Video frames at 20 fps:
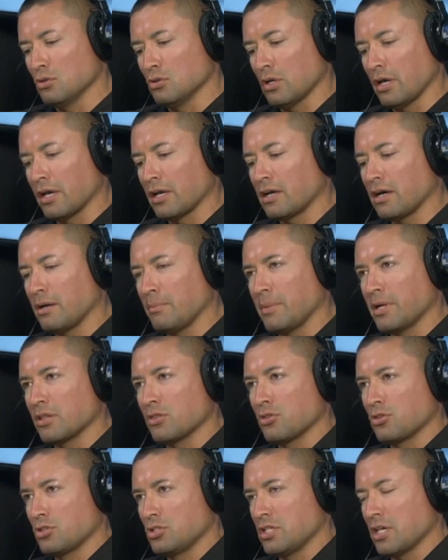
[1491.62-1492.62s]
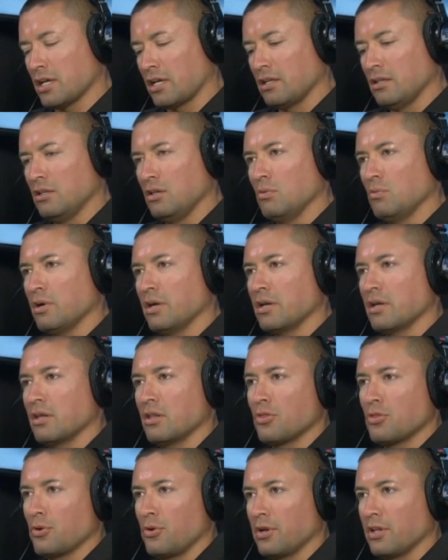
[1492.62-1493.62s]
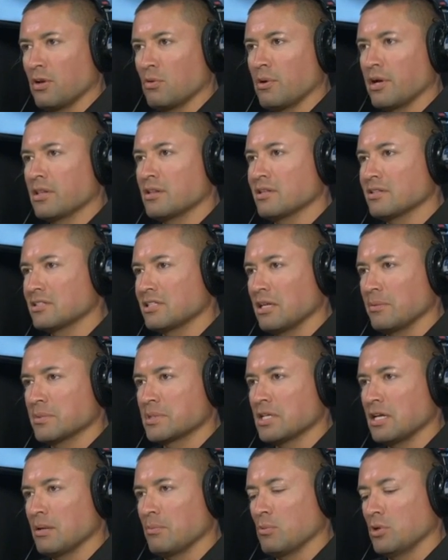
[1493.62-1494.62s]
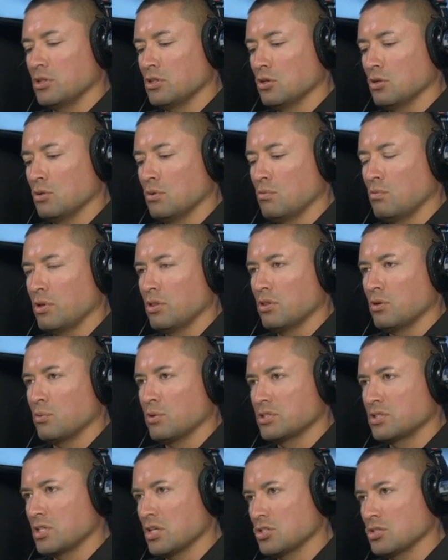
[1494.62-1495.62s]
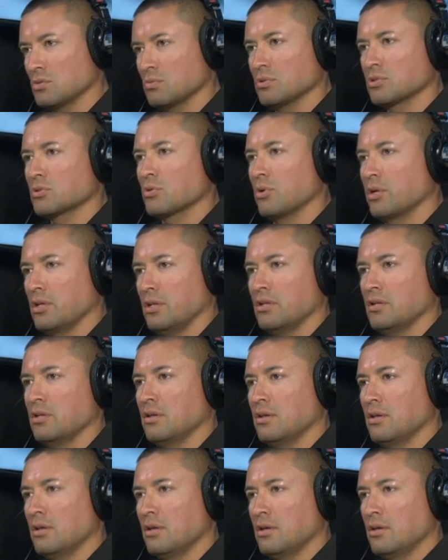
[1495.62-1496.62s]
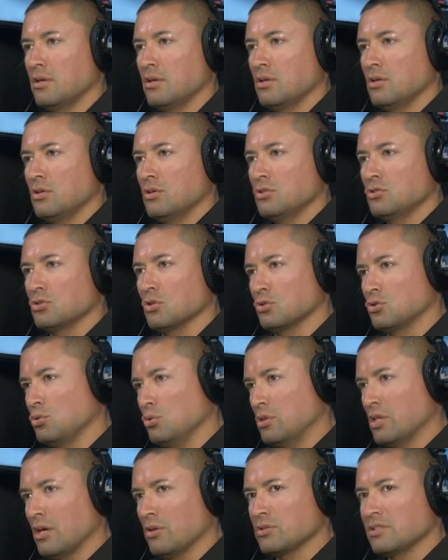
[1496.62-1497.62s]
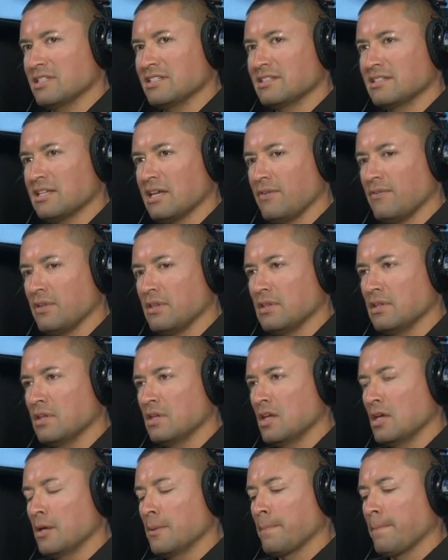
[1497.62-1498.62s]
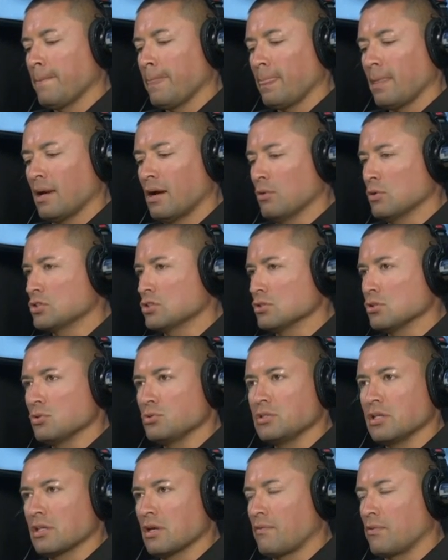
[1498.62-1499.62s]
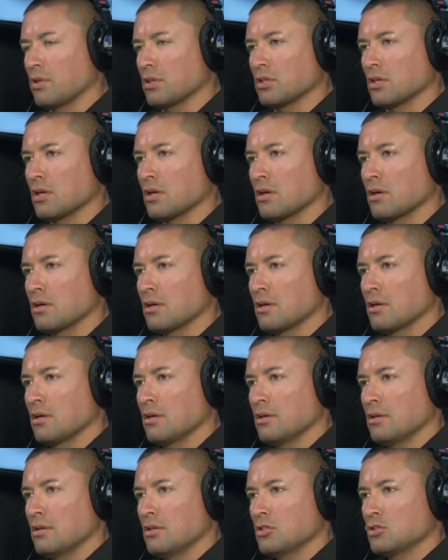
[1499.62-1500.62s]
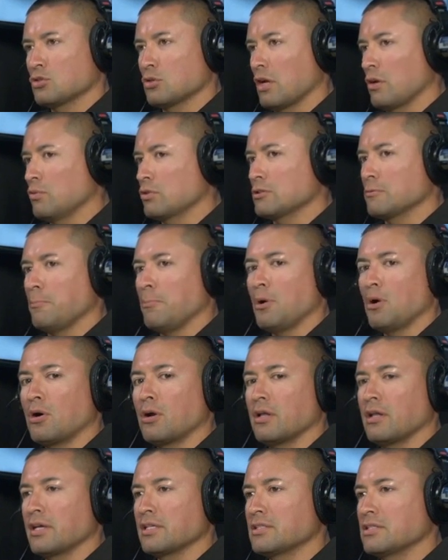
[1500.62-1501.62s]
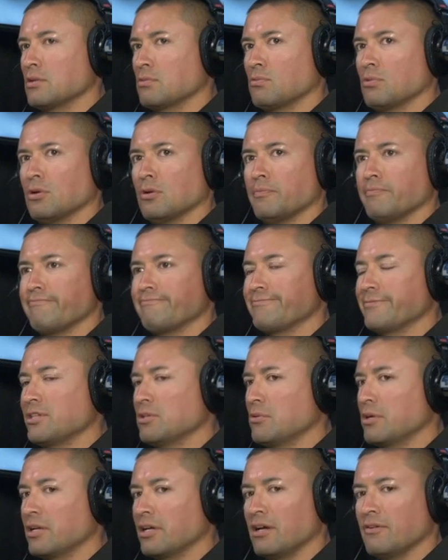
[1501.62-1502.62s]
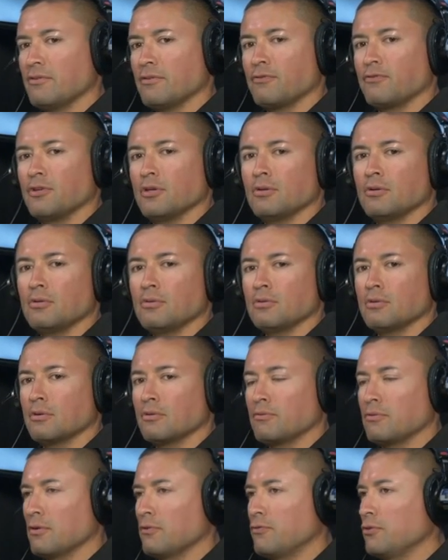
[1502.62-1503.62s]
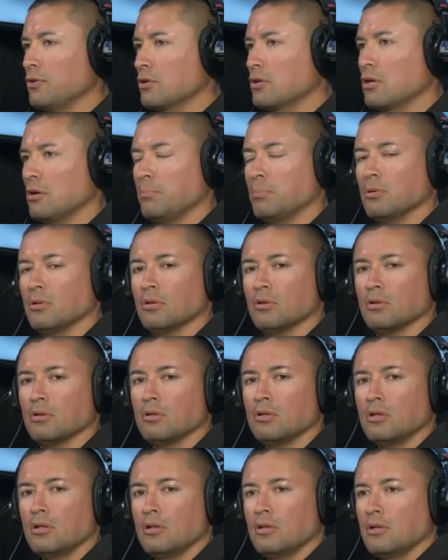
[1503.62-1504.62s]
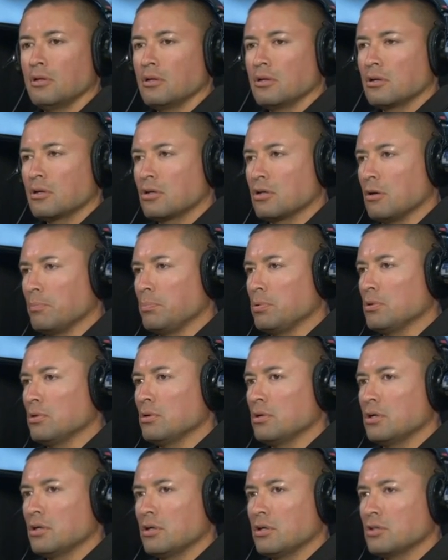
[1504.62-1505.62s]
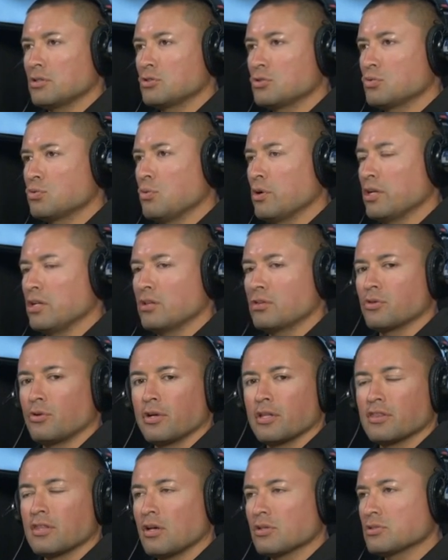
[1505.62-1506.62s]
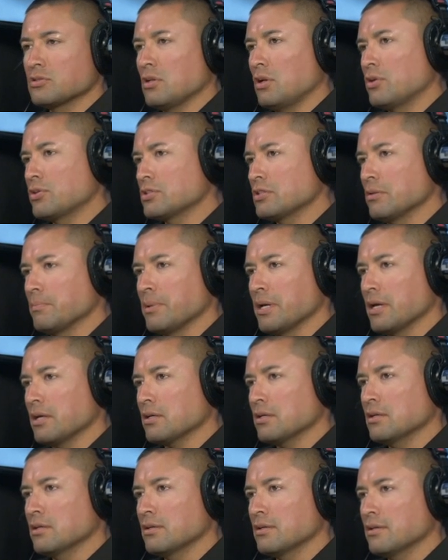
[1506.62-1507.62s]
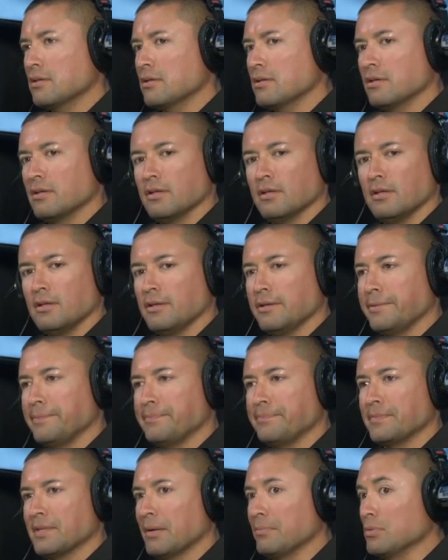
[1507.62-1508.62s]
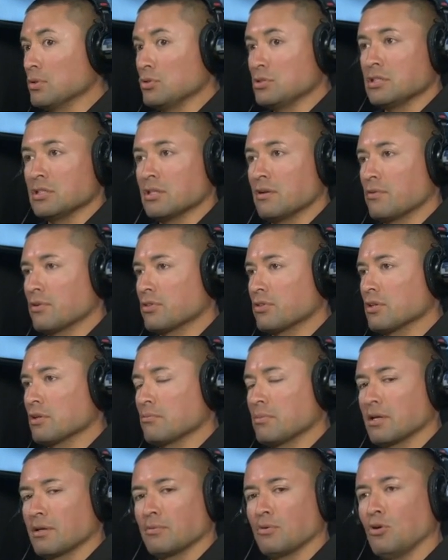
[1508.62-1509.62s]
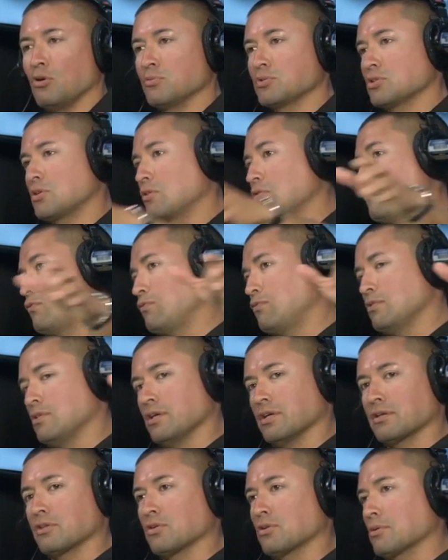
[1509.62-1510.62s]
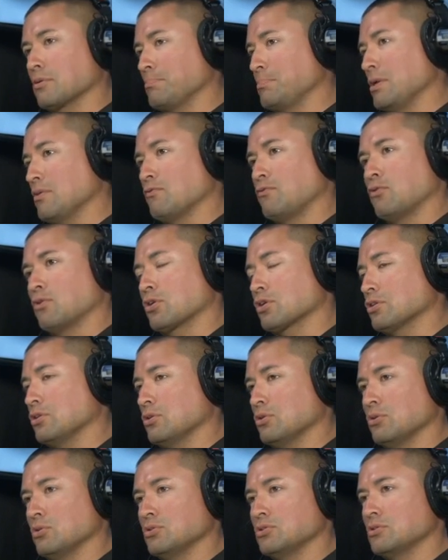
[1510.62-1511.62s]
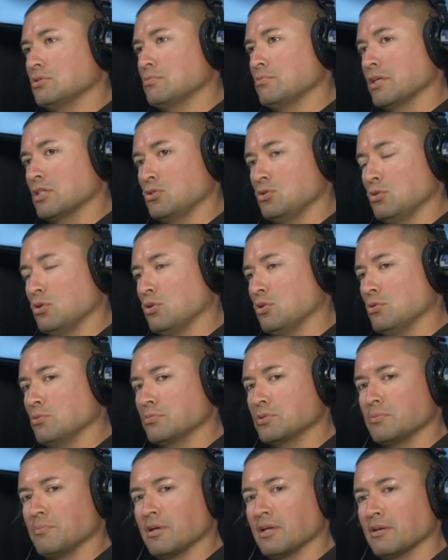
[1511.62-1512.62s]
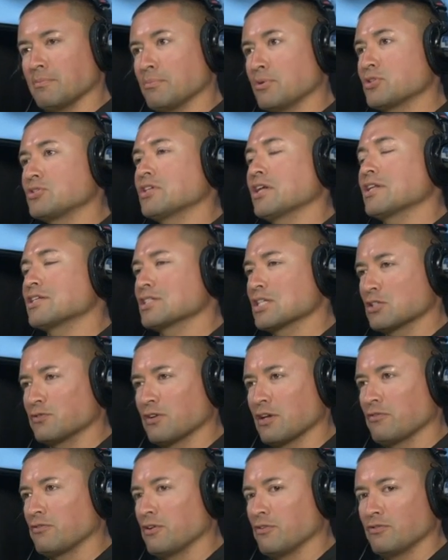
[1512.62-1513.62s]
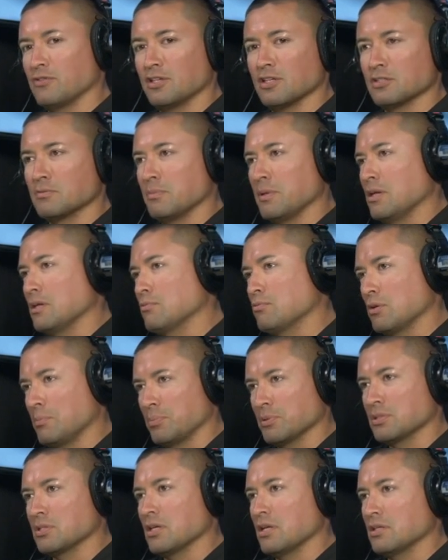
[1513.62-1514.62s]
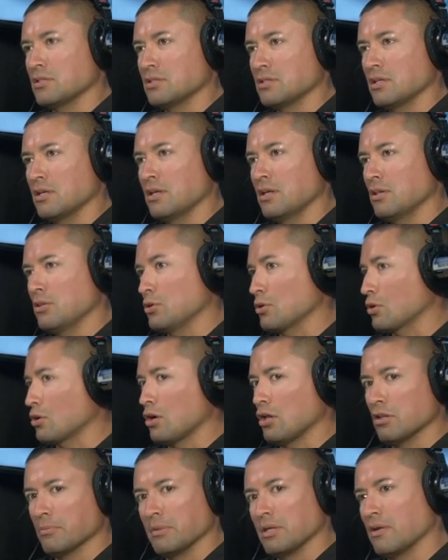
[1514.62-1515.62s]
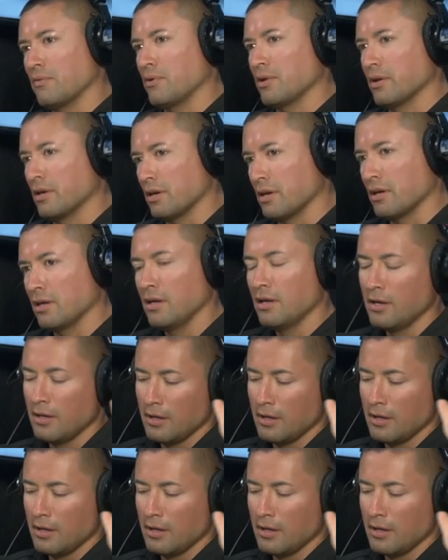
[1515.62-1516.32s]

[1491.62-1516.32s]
I got my second DUI and third DUI the same time when the when the recession was going on. So 2007, I was losing everything. So I was, I said, well, you know what? I have a few, a few couple, couple, uh, 20, $30,000 in the bank. Uh, I'm losing everything. My homes are on, like, they're being foreclosed. My two homes, my Mercedes S550 is being repossessed. They're calling me every day.